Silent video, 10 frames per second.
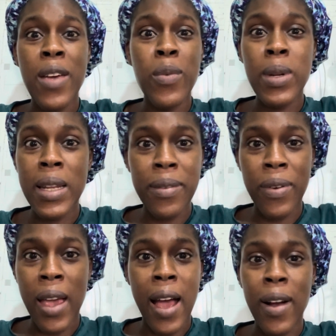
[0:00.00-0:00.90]
even live
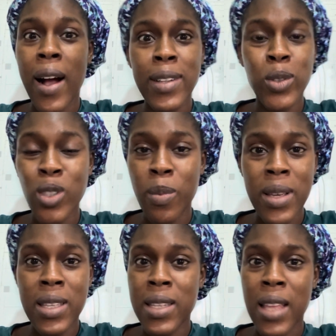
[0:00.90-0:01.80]
here and go and do
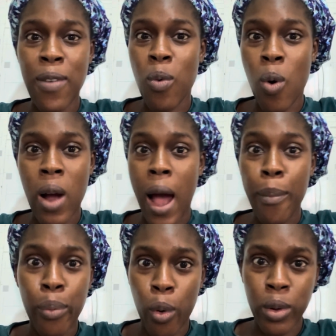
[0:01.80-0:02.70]
domestic staff work
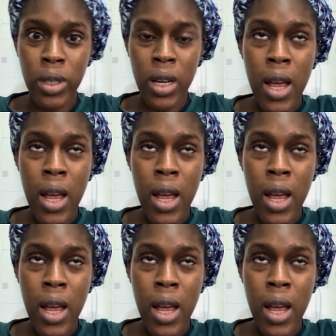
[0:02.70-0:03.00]
abroad,